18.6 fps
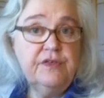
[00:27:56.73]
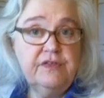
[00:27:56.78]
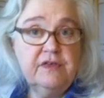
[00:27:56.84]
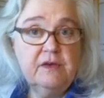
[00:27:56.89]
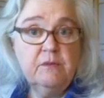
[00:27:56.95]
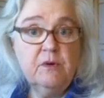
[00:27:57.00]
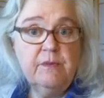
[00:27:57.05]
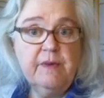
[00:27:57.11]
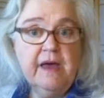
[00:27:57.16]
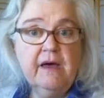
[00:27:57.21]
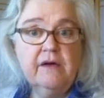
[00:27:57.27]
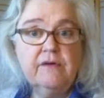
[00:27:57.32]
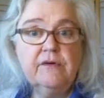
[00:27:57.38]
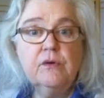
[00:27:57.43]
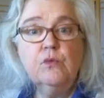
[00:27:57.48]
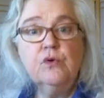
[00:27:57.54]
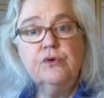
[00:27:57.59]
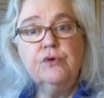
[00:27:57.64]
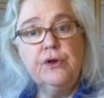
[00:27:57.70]
them about,
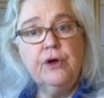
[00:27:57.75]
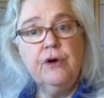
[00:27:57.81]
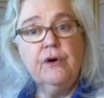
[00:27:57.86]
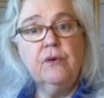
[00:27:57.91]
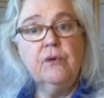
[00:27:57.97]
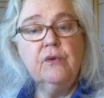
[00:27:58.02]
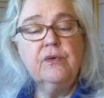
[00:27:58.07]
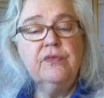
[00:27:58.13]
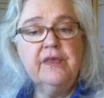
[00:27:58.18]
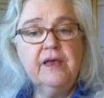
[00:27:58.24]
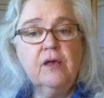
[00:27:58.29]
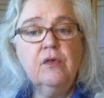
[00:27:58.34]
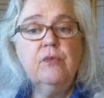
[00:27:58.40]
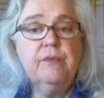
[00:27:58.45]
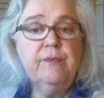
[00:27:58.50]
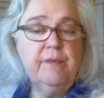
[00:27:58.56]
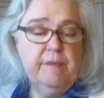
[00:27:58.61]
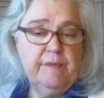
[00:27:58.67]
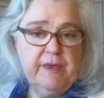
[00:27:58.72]
they'll
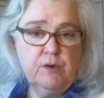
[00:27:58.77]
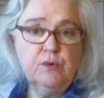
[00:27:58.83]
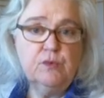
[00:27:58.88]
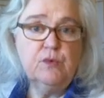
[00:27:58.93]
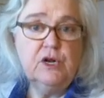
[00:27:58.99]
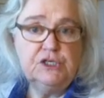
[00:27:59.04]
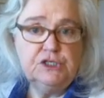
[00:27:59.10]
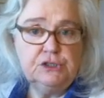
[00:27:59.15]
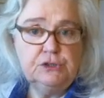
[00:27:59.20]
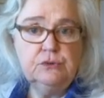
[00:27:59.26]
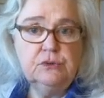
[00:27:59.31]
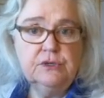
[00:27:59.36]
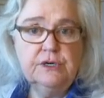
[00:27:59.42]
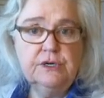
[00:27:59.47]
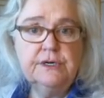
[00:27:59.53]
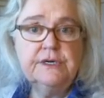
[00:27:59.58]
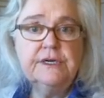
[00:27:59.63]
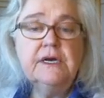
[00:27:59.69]
be assured